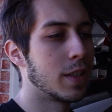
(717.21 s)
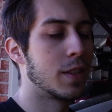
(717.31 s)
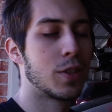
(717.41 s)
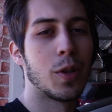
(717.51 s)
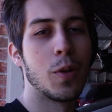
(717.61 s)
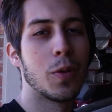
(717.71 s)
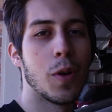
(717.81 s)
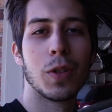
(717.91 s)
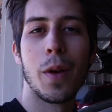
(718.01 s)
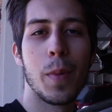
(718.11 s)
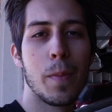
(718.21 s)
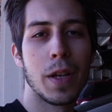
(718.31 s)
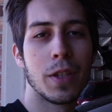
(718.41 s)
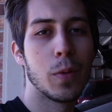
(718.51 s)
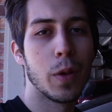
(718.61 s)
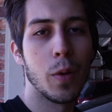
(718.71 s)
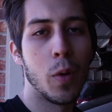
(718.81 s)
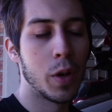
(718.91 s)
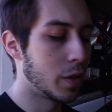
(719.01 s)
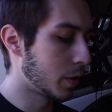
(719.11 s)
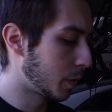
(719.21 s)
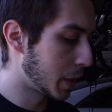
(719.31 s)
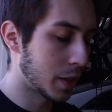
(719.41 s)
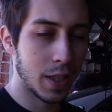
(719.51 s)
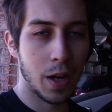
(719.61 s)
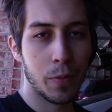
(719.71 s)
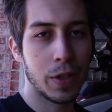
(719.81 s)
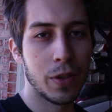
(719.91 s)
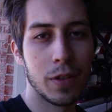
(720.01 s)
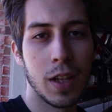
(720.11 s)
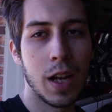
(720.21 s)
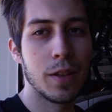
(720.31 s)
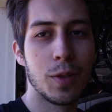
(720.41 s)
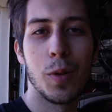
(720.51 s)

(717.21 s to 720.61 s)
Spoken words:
It is so gross. I've been messing with oil because of that return line this